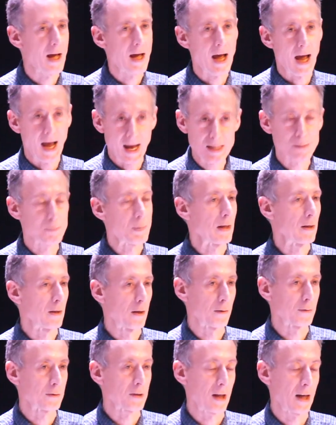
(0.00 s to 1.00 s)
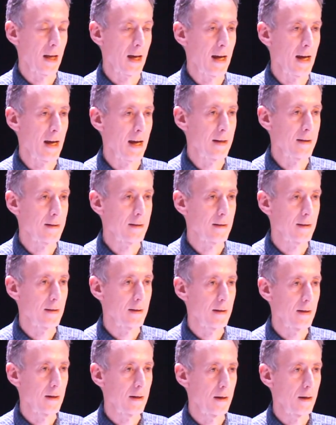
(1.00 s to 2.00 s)
has been long delayed,
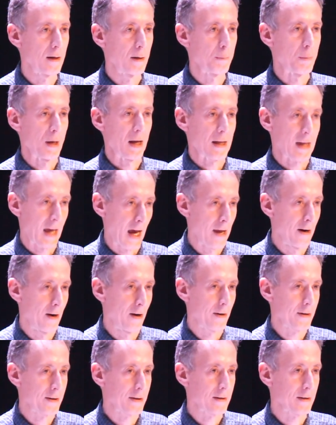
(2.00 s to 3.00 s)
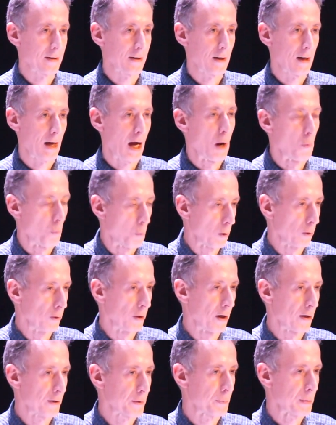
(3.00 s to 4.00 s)
but it cannot and will
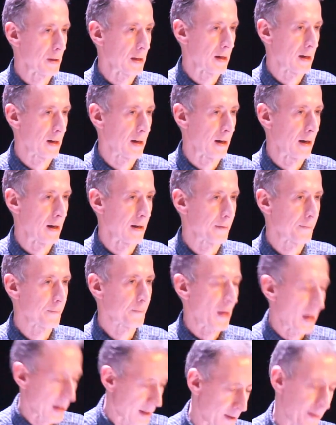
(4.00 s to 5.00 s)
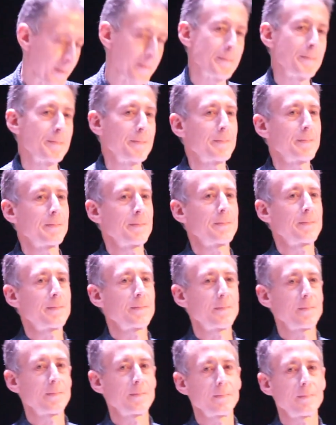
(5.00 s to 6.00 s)
not be denied.
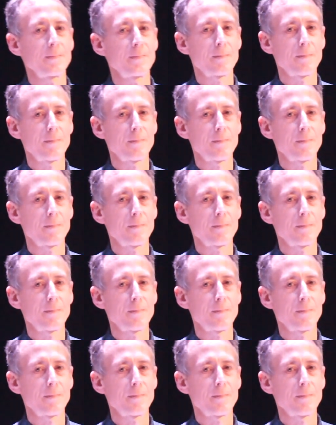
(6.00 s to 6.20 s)
Thank you.